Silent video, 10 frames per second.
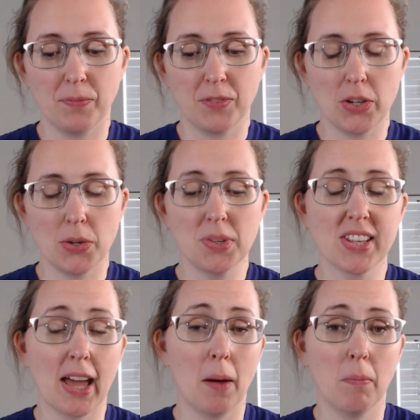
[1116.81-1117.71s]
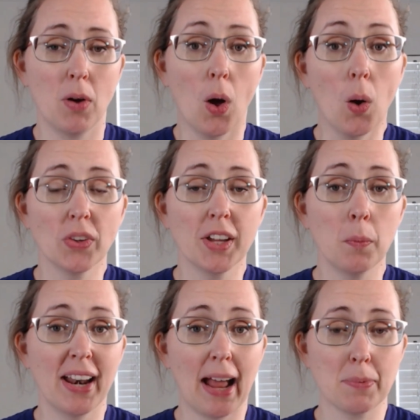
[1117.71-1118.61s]
use them only
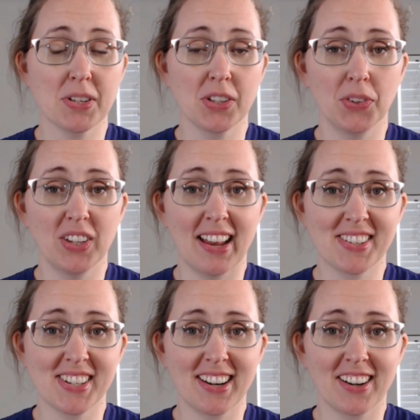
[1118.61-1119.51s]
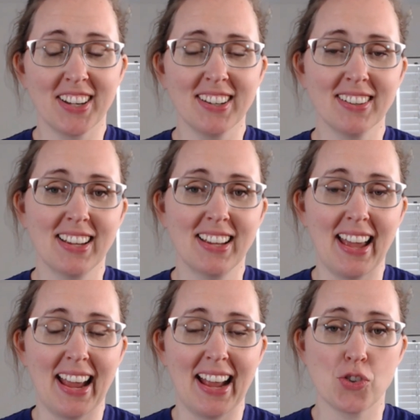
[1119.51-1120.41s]
when absolutely necessary
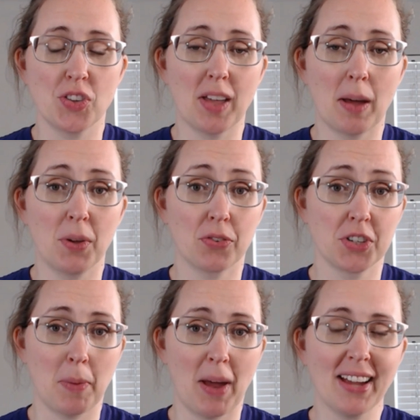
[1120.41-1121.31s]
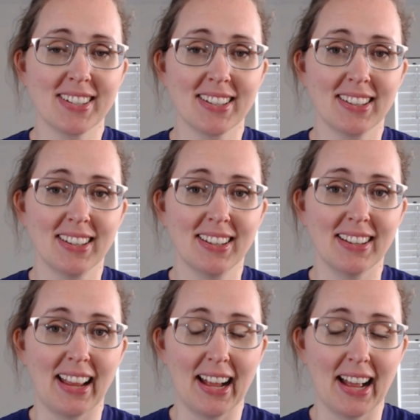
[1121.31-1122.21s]
and treat them with respect
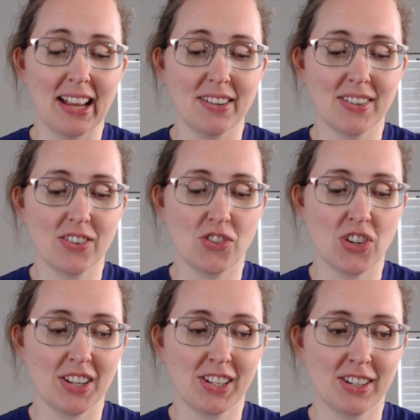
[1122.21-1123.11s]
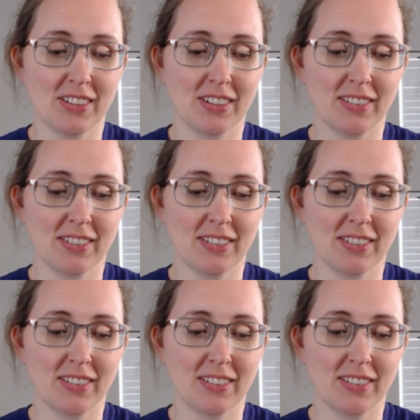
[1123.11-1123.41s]
and just